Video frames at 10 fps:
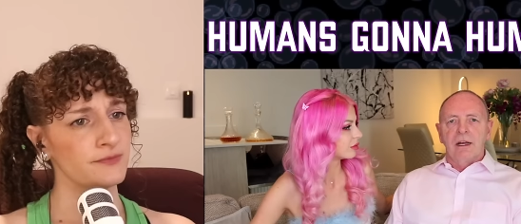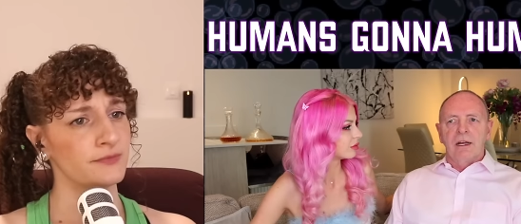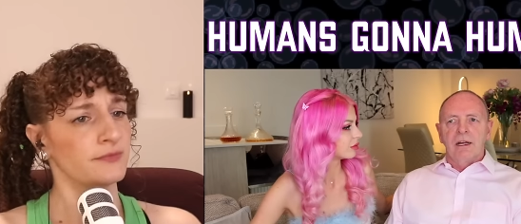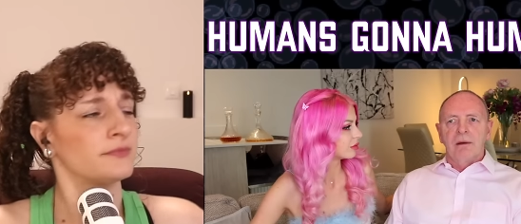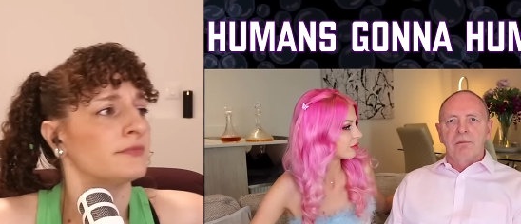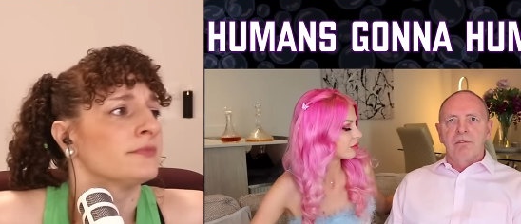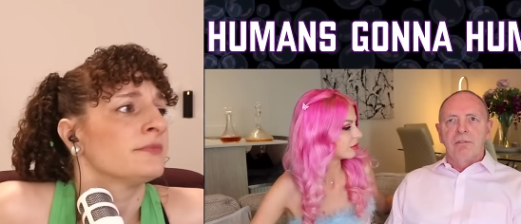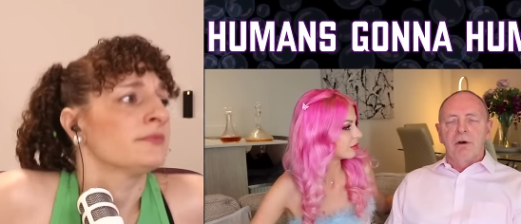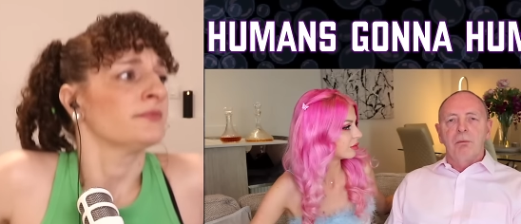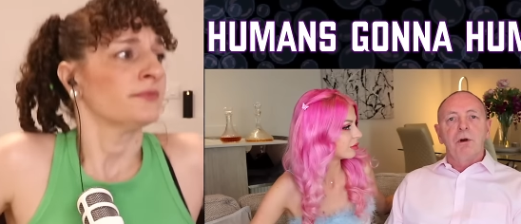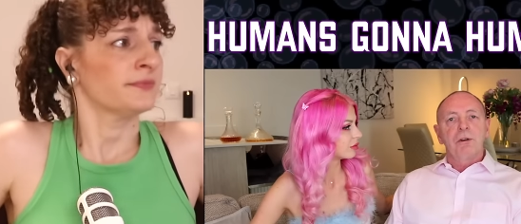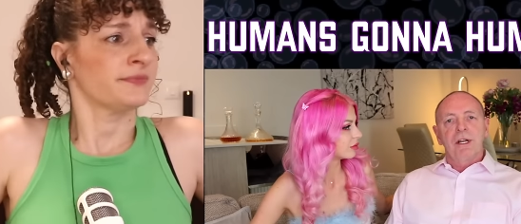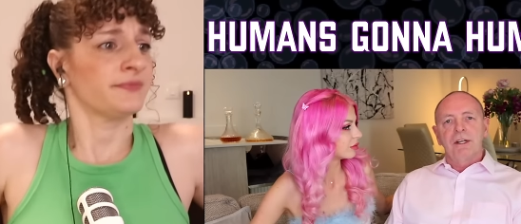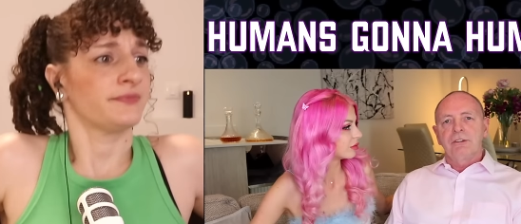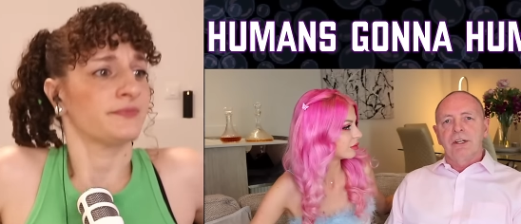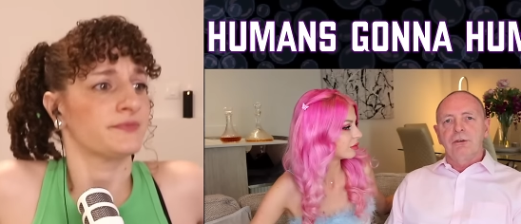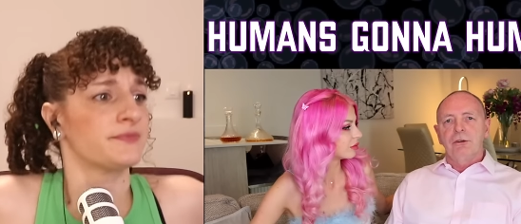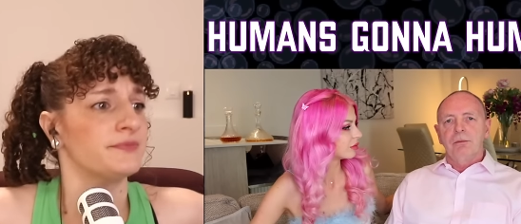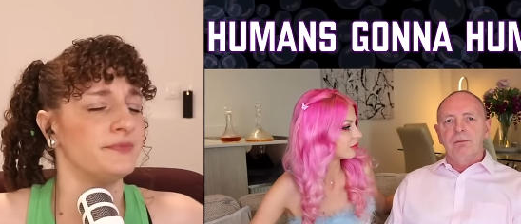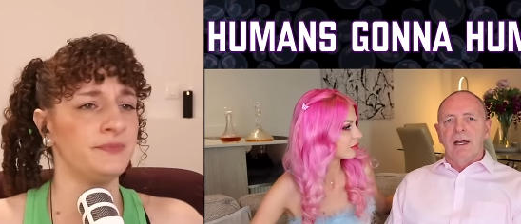Speaker 1: um, for
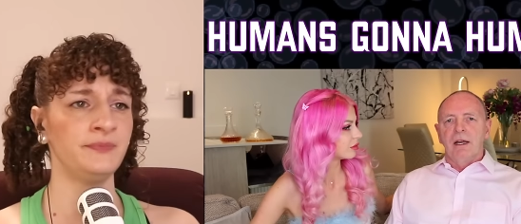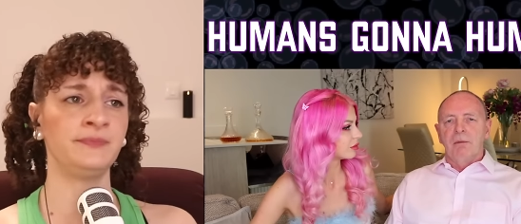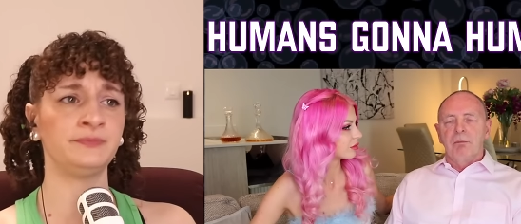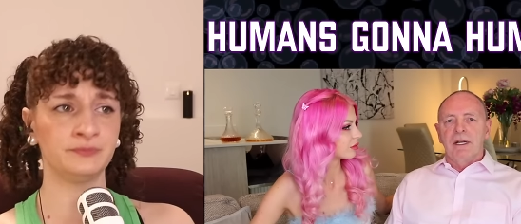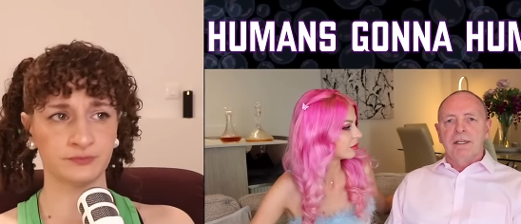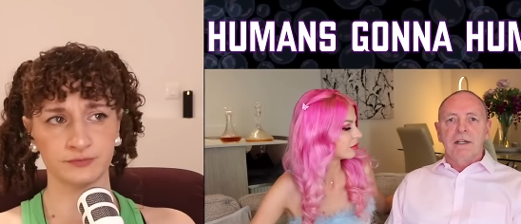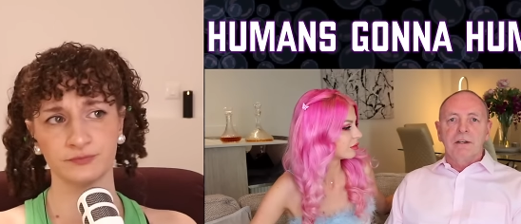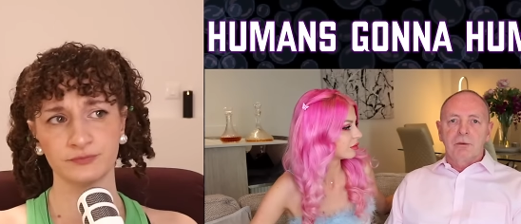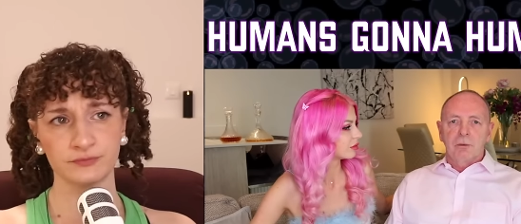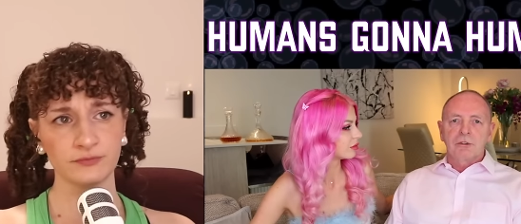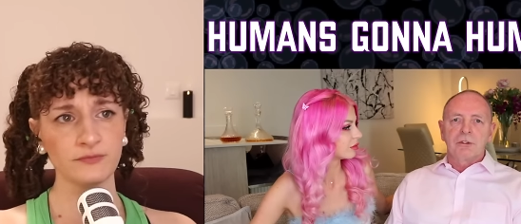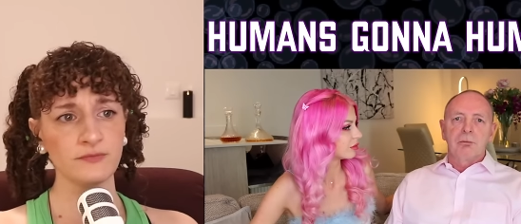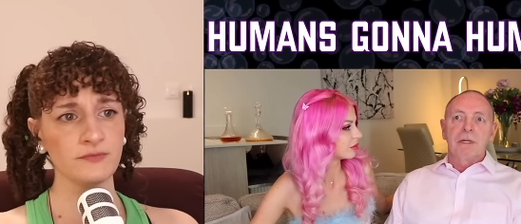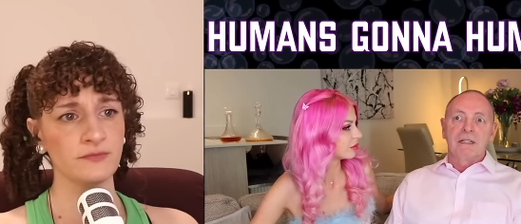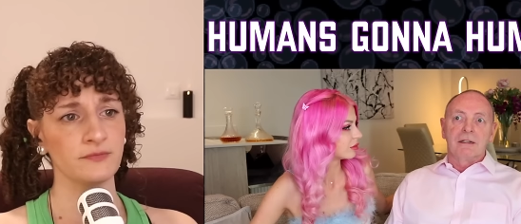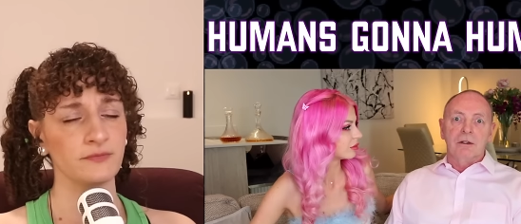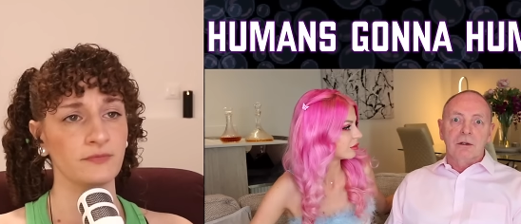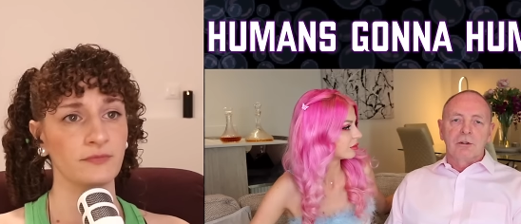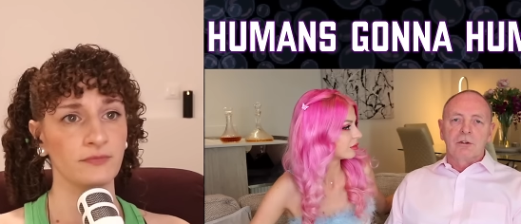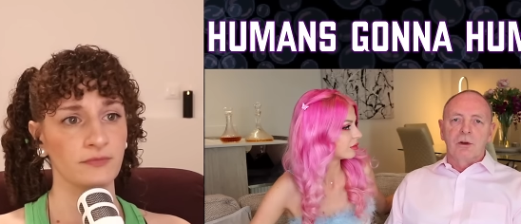modernisation. Uh, my dad was a builder,
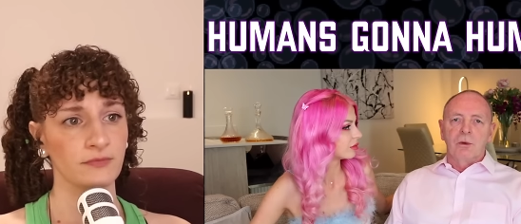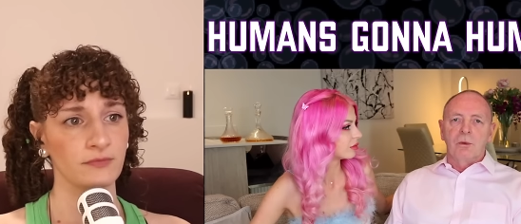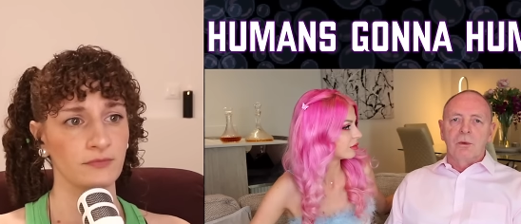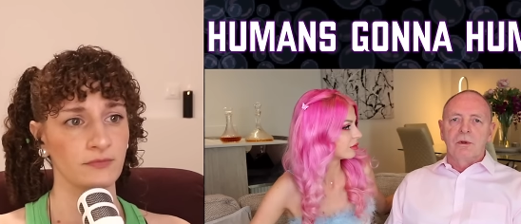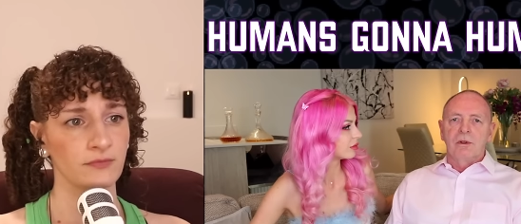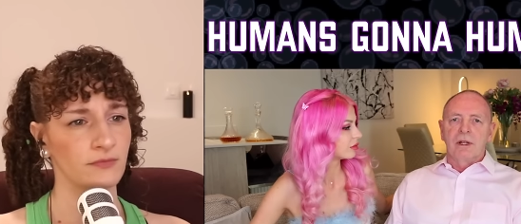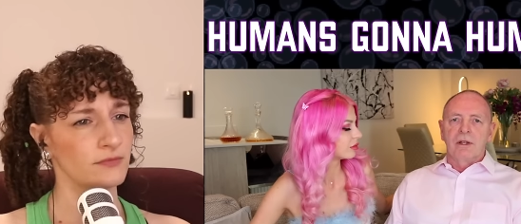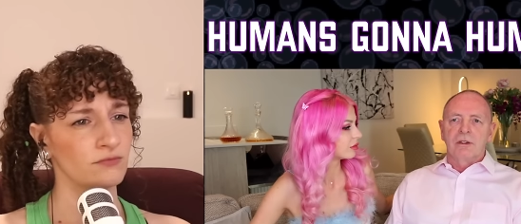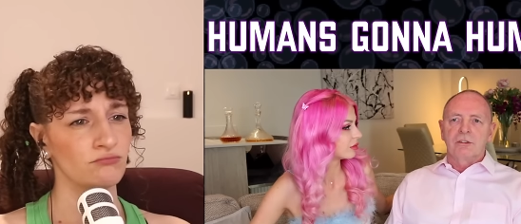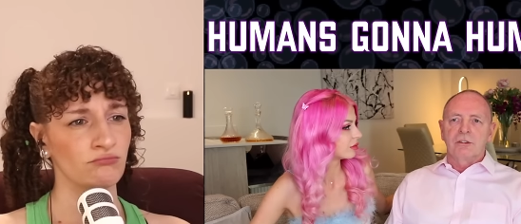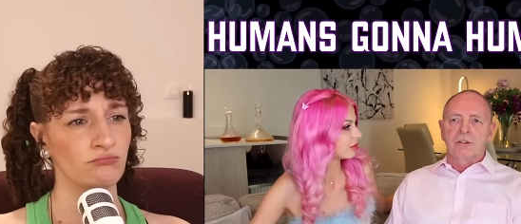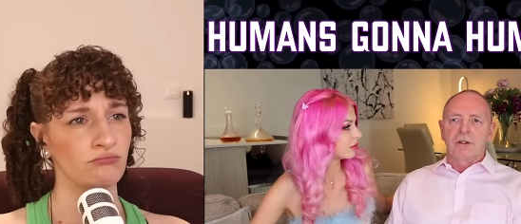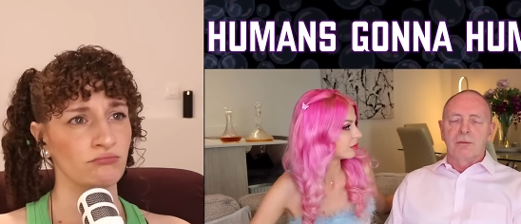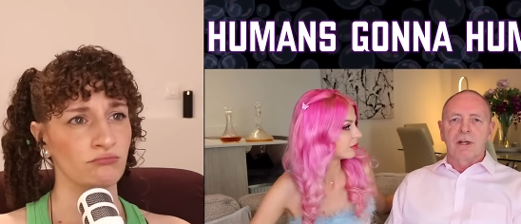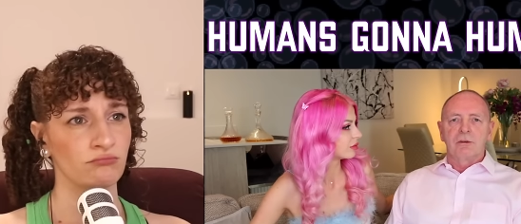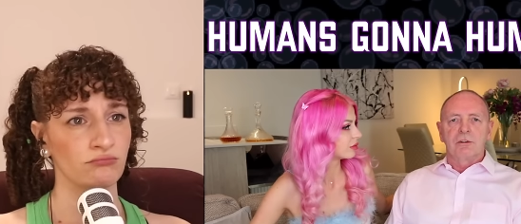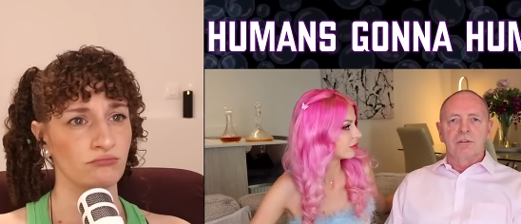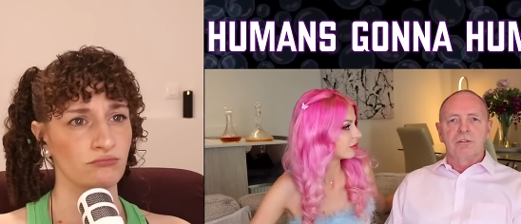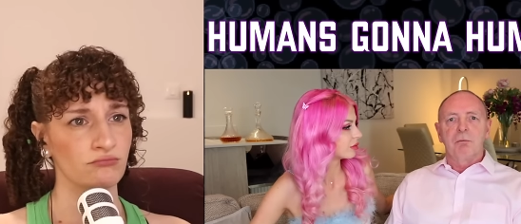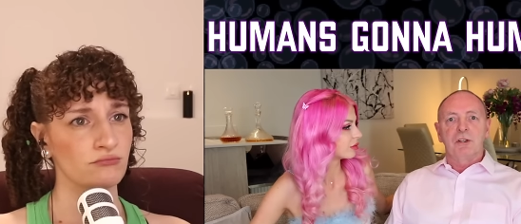so there's a certain amount
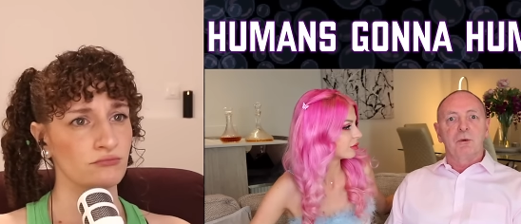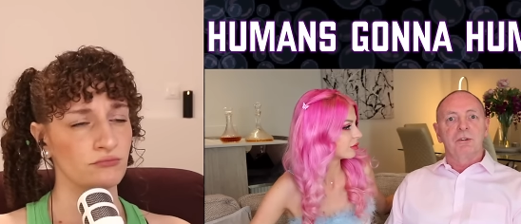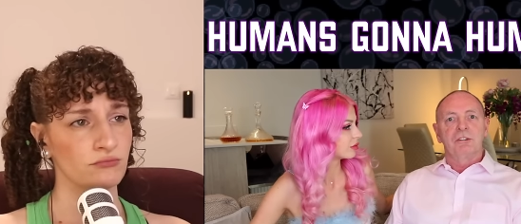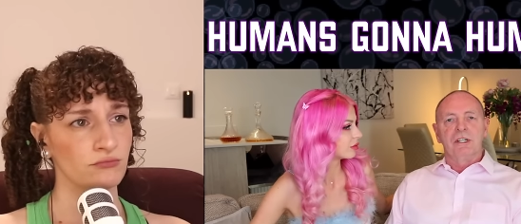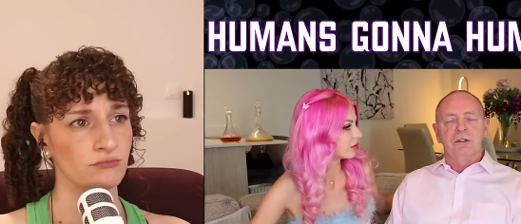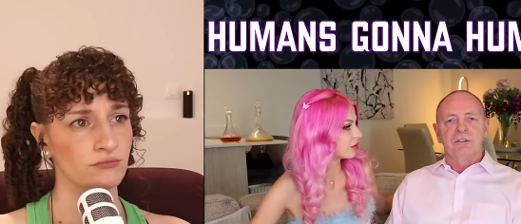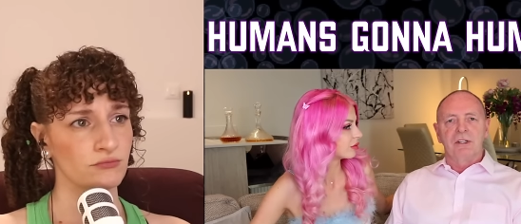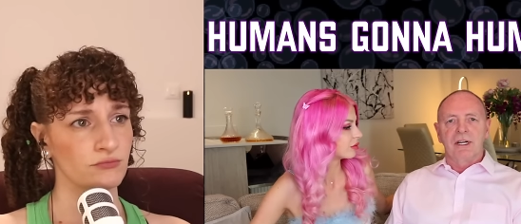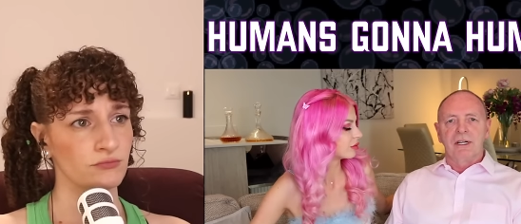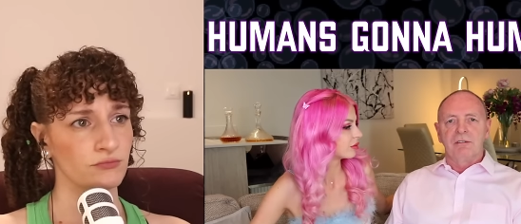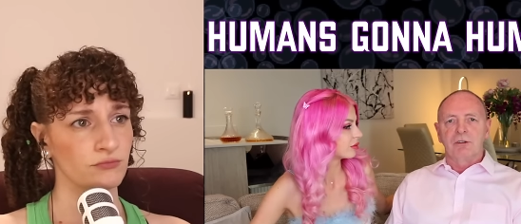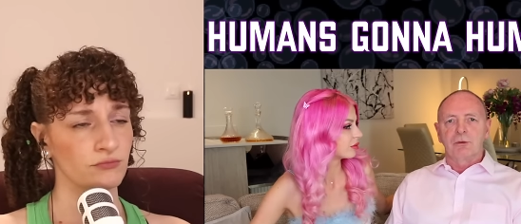of manual skills that I have